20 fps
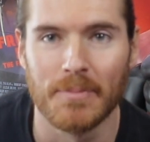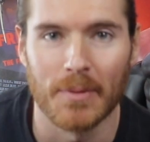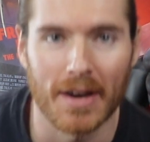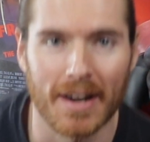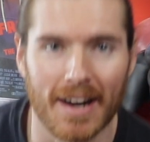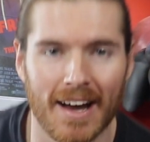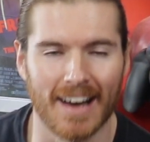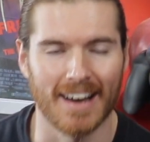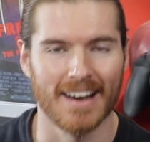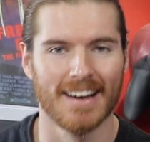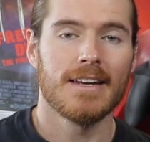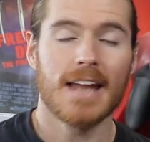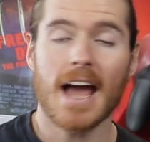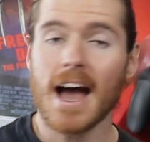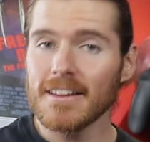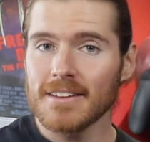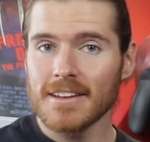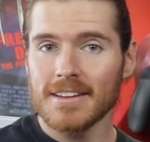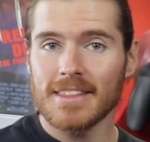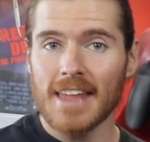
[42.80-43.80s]
better.
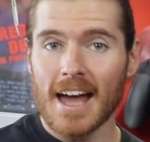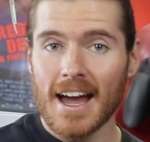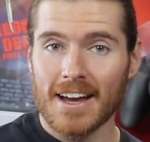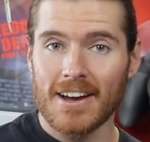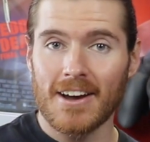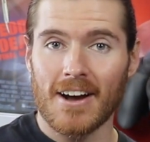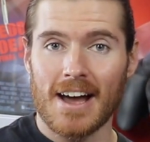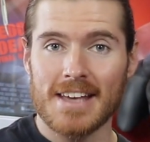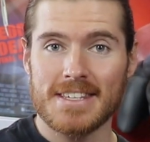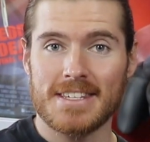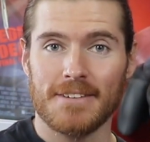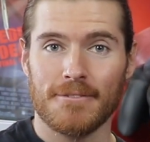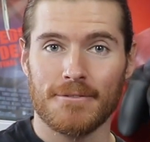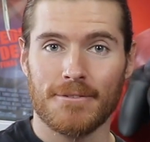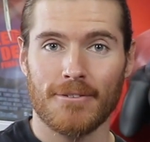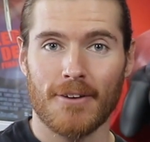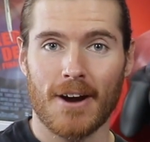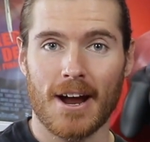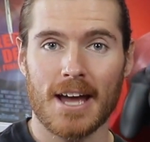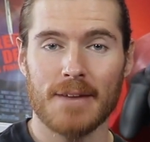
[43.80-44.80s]
Now that that guy's in
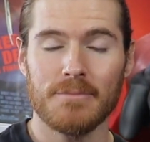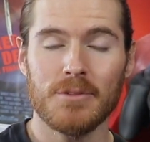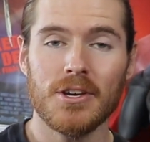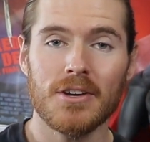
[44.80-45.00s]
frame,